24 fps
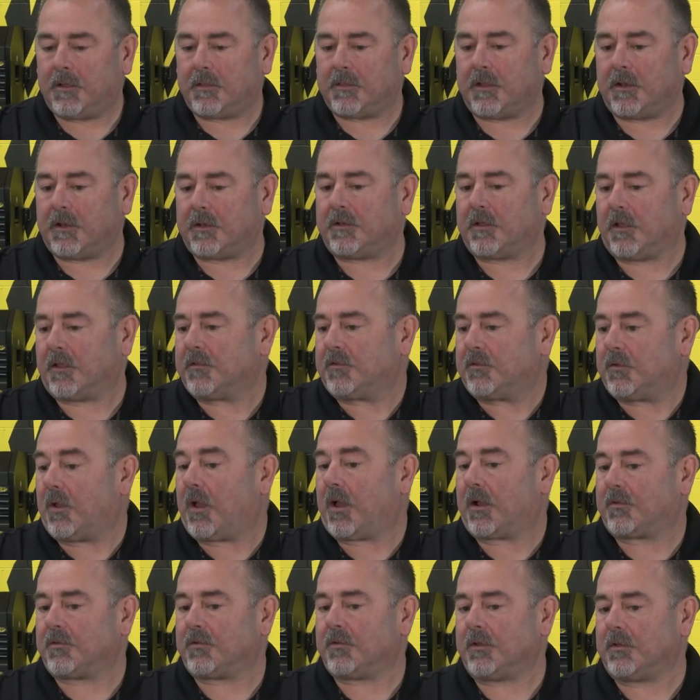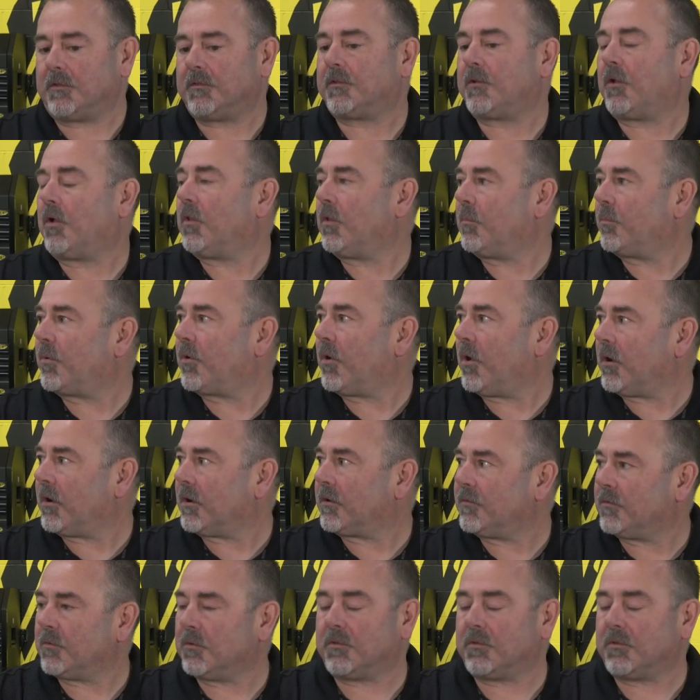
than it does to actually install the product.